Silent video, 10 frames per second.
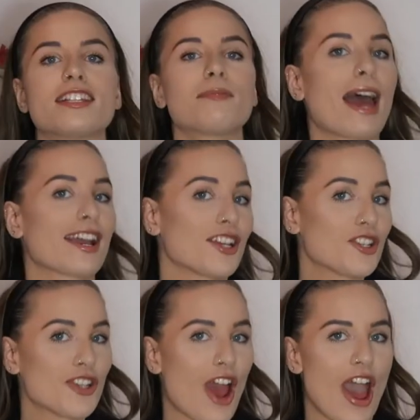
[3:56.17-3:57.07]
is a black
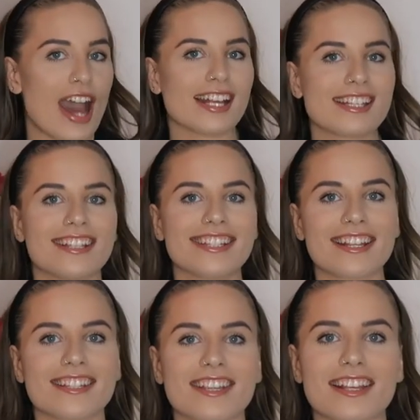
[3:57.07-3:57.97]
shirt as
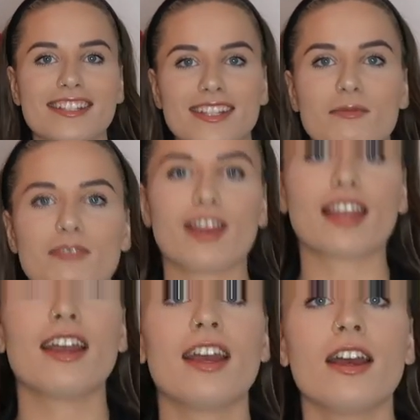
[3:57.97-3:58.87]
jed suggests it with
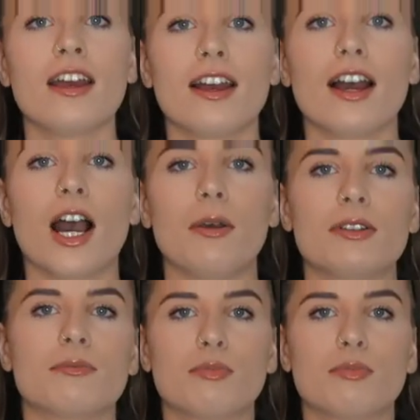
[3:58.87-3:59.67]
like i would